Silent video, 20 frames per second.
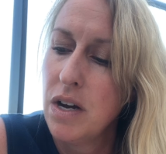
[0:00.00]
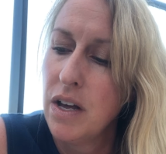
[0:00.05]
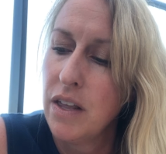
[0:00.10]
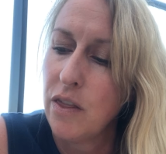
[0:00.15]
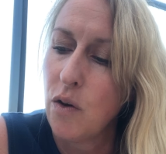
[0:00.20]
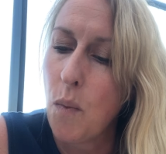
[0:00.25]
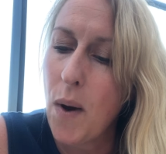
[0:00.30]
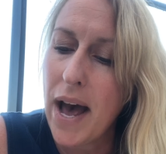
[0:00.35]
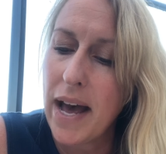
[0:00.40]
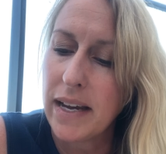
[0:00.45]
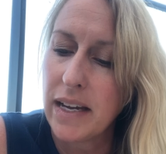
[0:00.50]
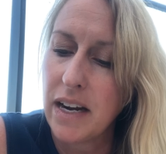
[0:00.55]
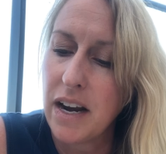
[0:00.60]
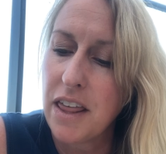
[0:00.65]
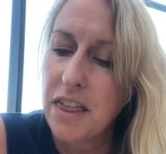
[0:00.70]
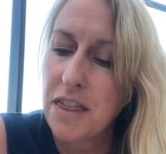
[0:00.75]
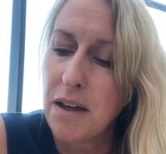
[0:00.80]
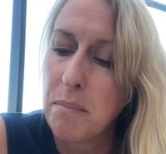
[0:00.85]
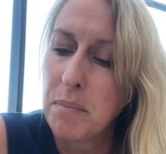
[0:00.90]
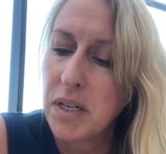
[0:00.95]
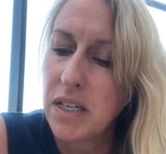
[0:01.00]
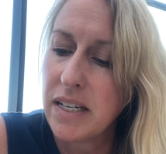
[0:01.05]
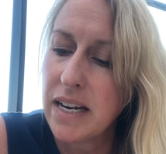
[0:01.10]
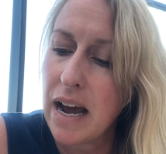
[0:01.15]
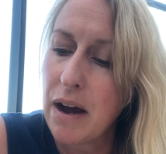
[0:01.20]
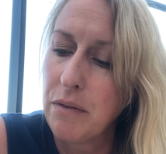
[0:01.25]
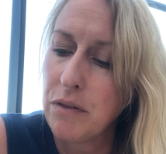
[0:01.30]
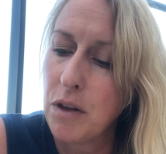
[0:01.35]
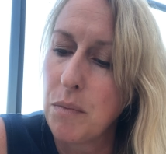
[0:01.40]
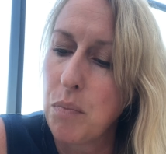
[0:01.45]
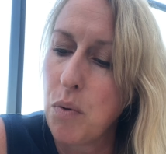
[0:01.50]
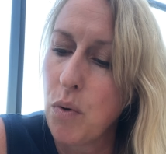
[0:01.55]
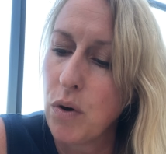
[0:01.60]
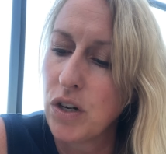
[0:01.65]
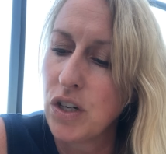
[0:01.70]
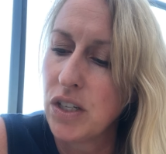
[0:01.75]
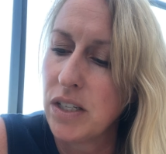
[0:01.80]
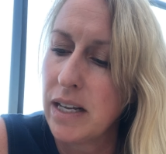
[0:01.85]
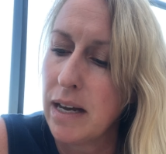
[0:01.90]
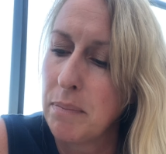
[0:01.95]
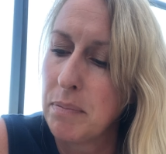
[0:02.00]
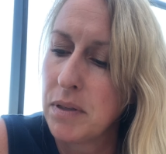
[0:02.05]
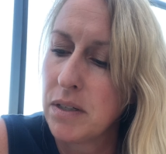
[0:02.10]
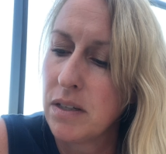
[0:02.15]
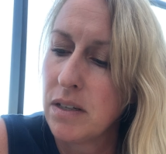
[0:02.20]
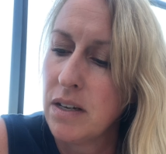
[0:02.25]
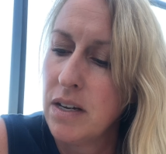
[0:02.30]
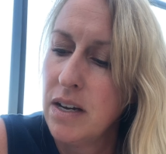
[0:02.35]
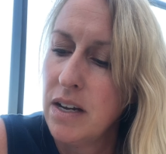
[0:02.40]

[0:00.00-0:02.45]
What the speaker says: The wagon thumped down the porch steps.